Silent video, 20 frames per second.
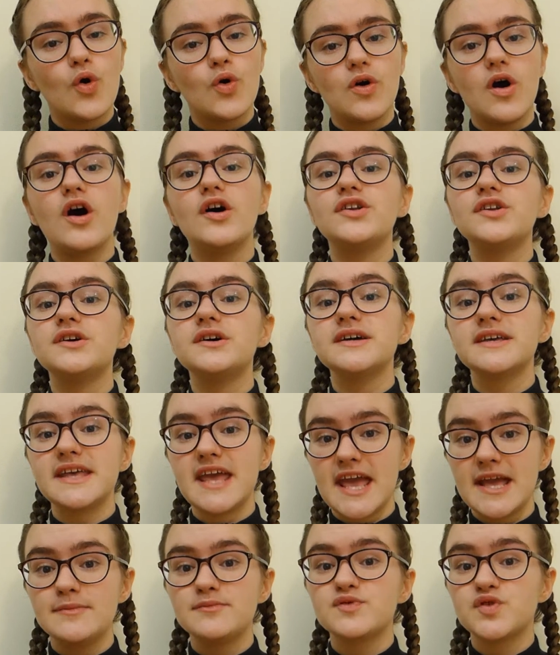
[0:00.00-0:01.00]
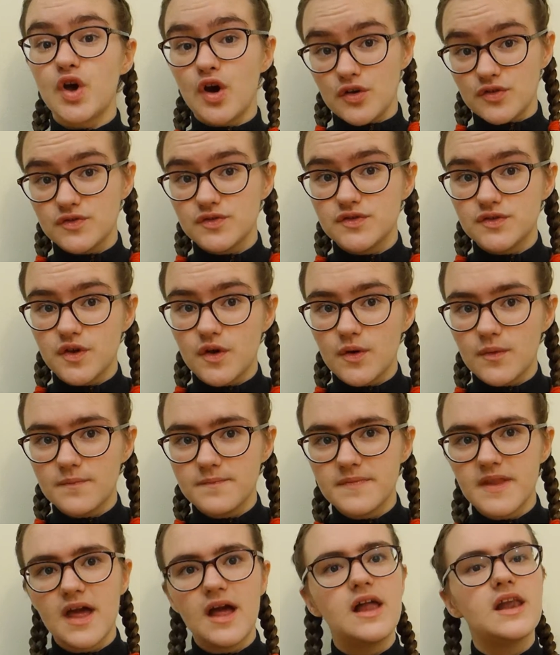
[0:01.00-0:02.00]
or on a games console,